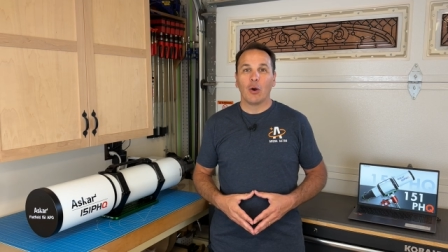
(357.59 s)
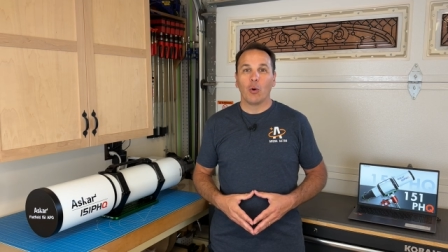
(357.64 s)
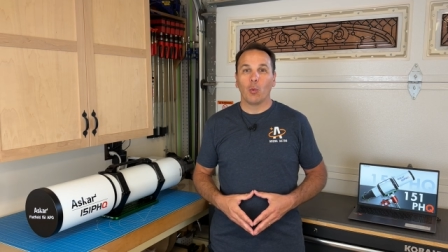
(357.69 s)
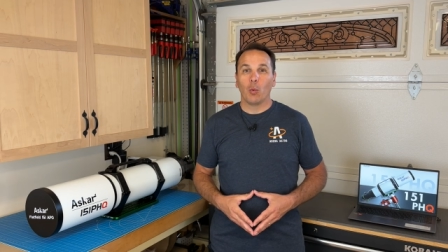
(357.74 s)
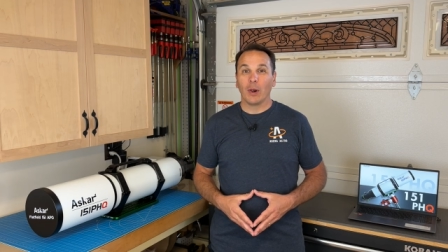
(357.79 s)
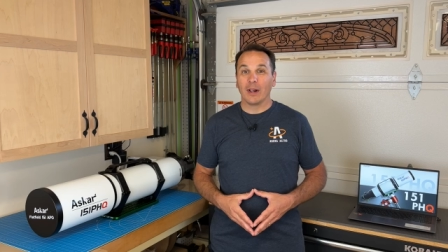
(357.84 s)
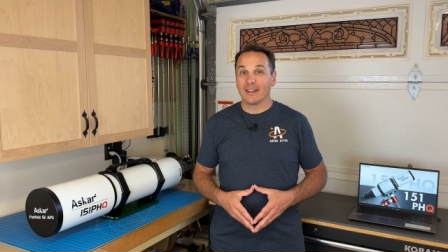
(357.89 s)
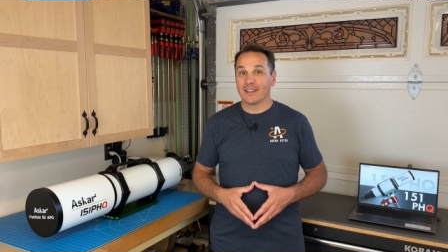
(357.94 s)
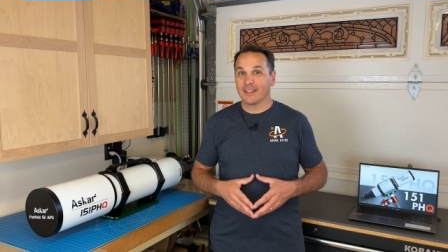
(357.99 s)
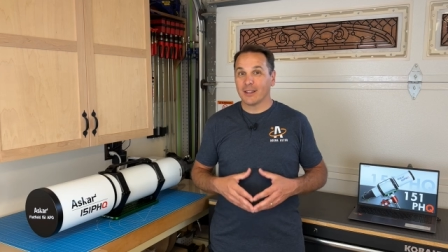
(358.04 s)

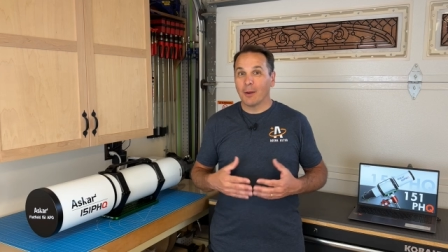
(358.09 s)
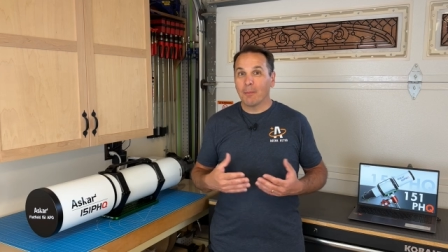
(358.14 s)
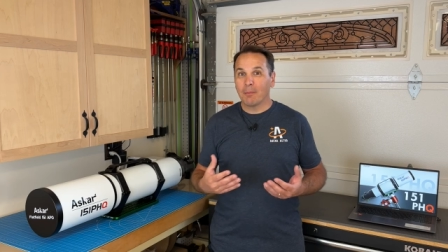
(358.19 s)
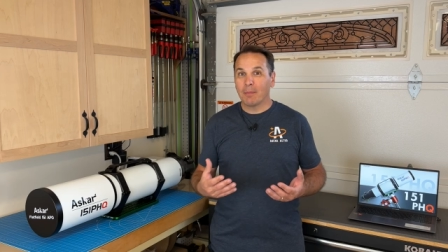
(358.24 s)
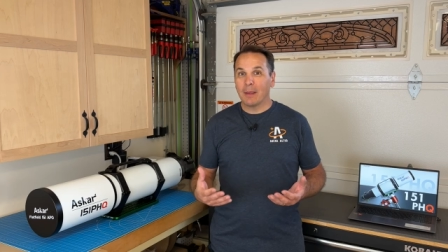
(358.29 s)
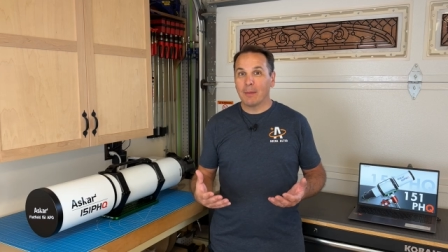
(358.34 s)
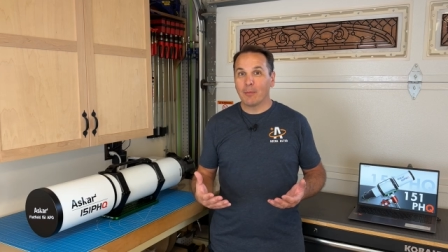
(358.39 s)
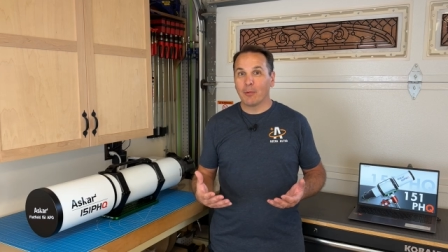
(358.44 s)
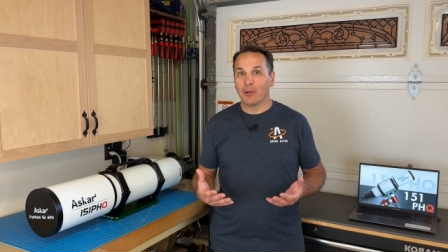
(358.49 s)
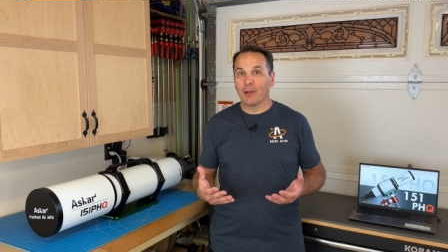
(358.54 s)
While some
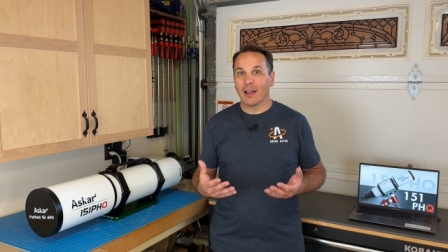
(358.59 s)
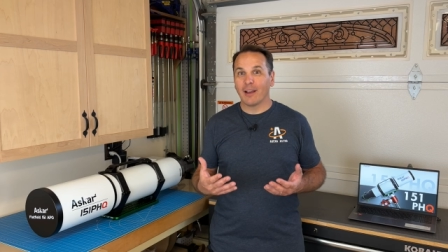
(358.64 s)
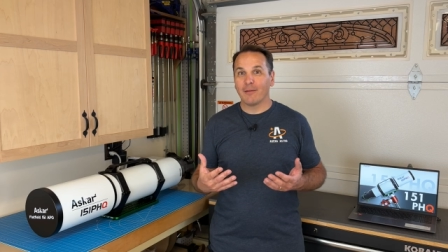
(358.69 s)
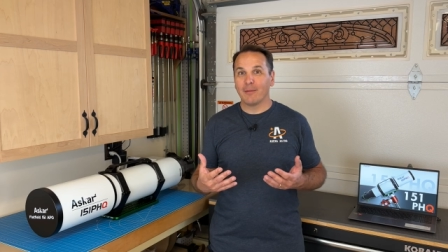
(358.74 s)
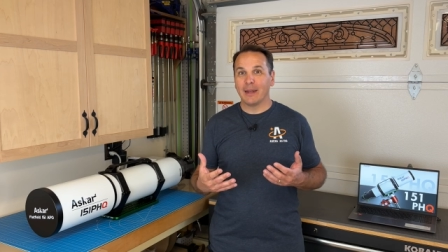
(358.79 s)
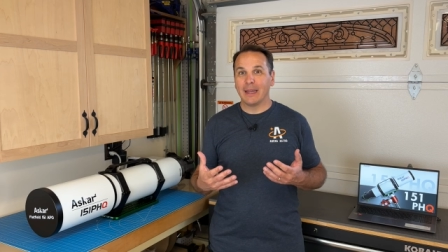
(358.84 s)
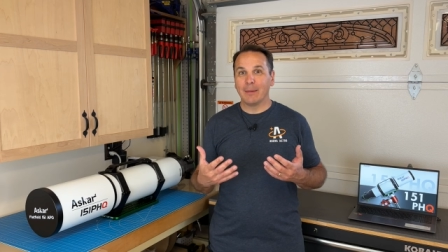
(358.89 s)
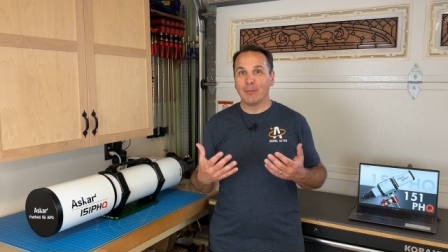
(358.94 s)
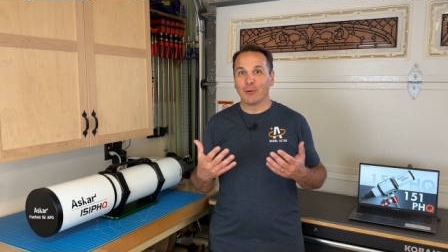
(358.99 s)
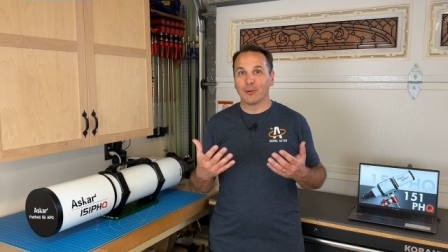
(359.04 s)
people have
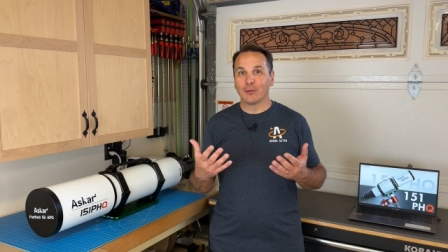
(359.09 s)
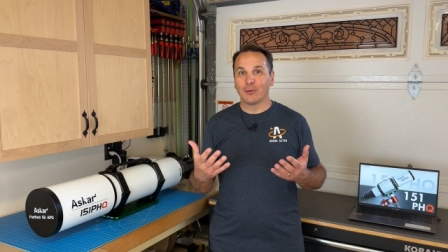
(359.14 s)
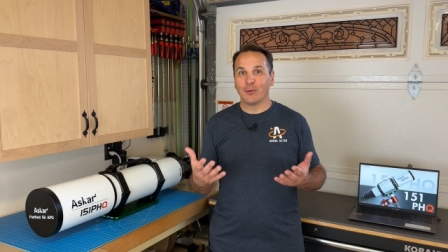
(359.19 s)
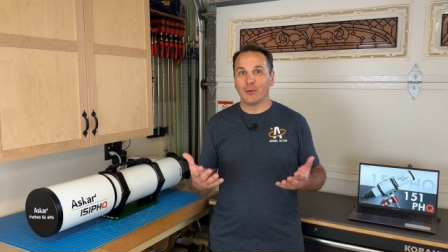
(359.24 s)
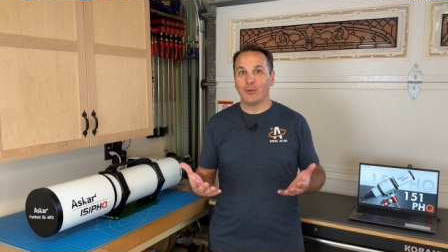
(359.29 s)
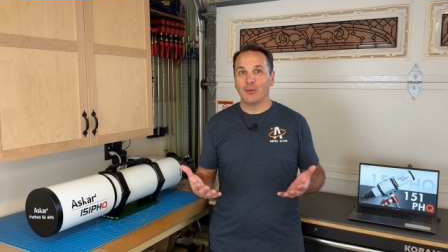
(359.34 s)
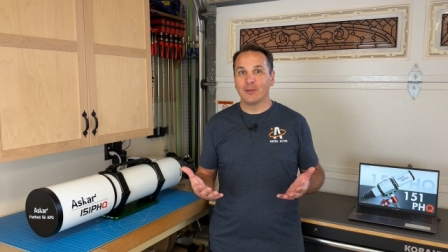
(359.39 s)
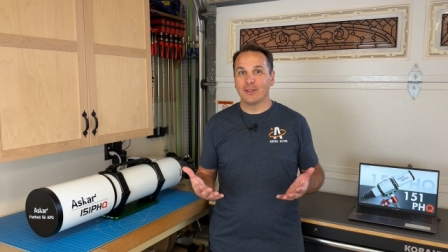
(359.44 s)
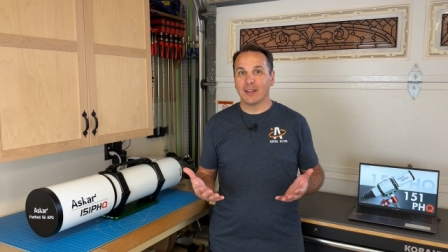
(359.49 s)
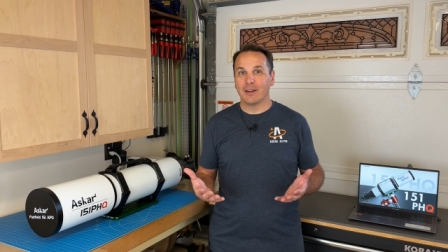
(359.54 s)
been able to
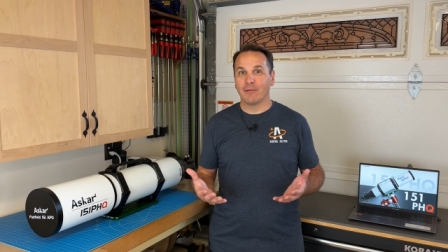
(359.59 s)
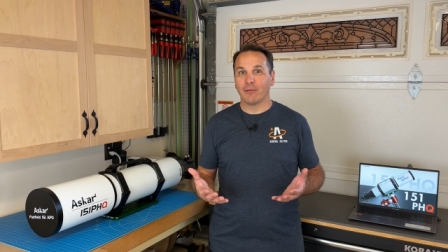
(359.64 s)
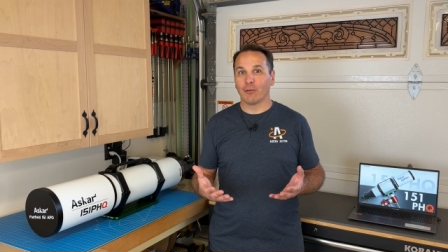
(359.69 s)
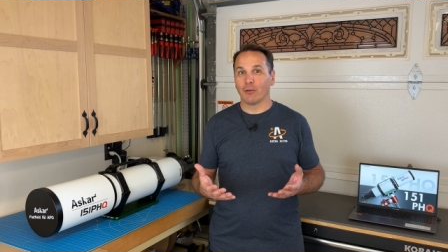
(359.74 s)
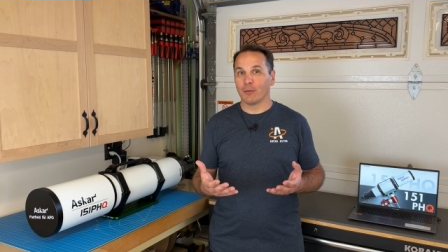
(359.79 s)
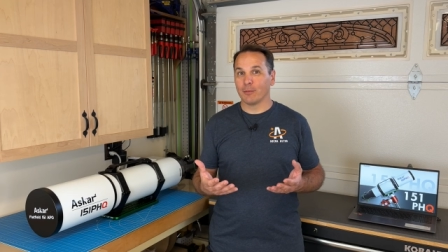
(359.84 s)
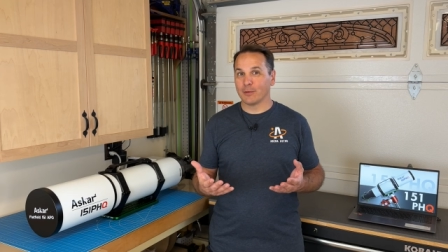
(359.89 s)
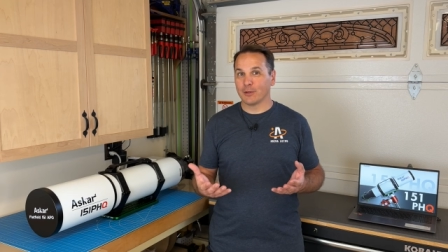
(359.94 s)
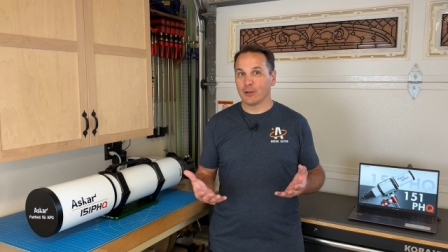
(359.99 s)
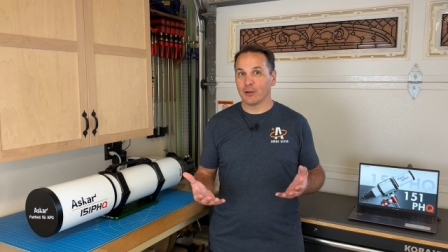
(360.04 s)
use it
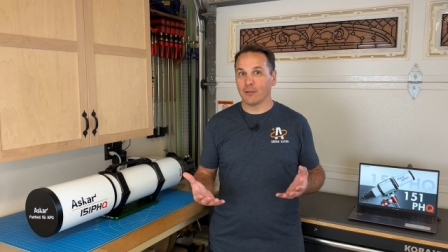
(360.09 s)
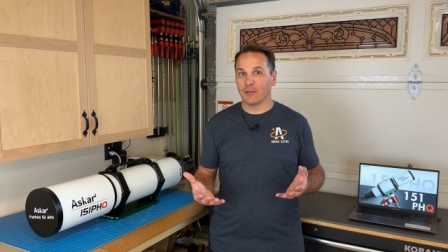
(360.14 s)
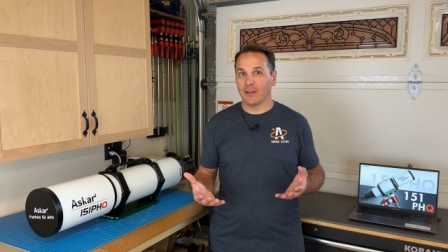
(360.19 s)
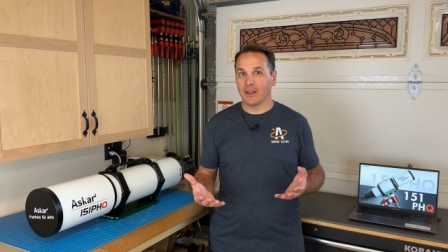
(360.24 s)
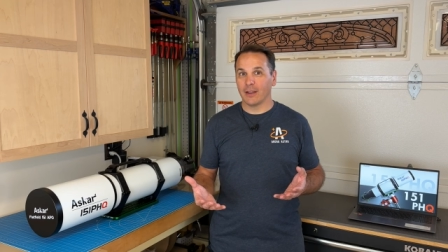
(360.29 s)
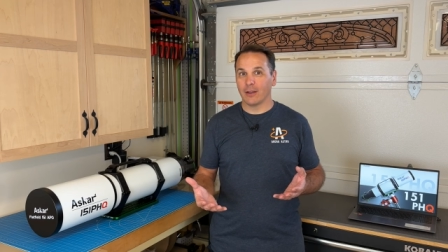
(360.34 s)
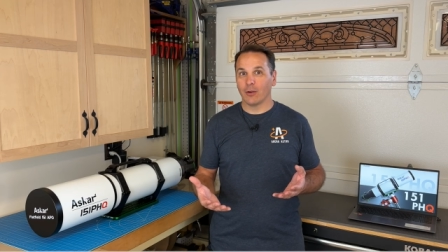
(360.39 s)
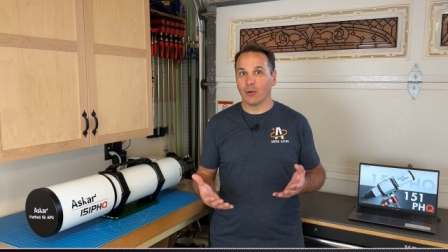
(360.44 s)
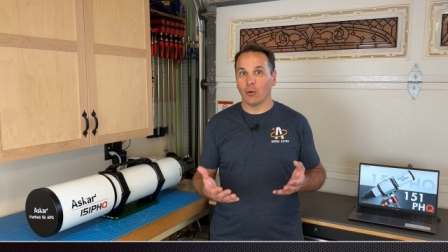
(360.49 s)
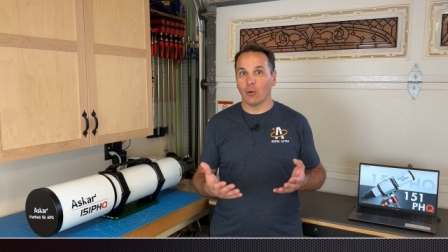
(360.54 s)
for
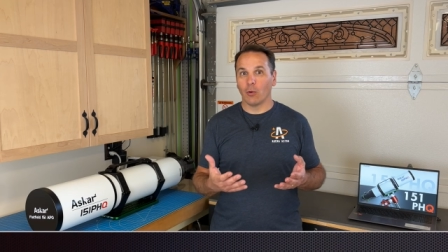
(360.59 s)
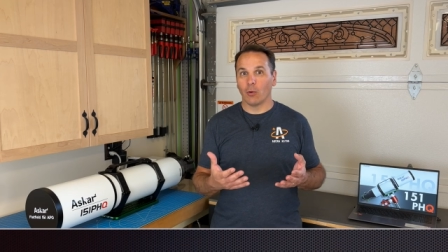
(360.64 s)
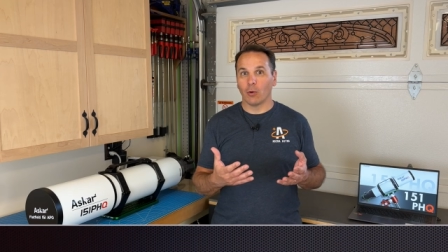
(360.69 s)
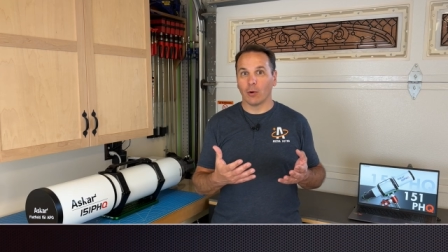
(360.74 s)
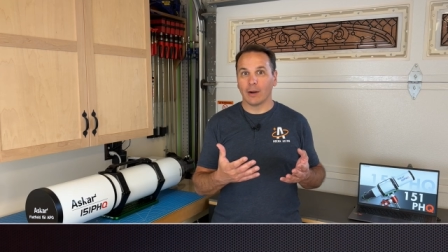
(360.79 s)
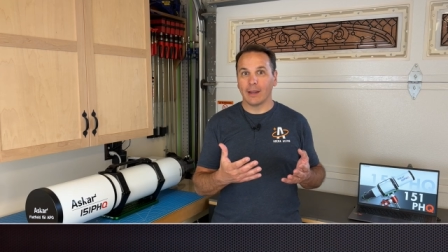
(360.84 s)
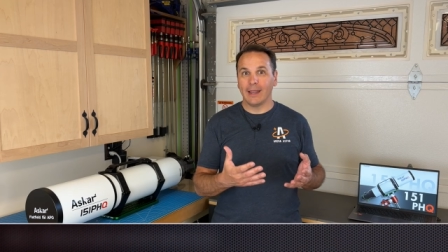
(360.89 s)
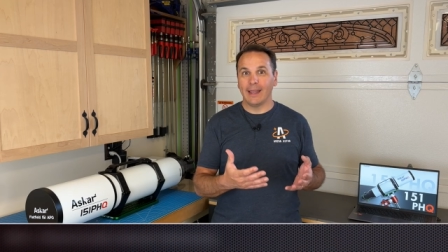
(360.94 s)
observing or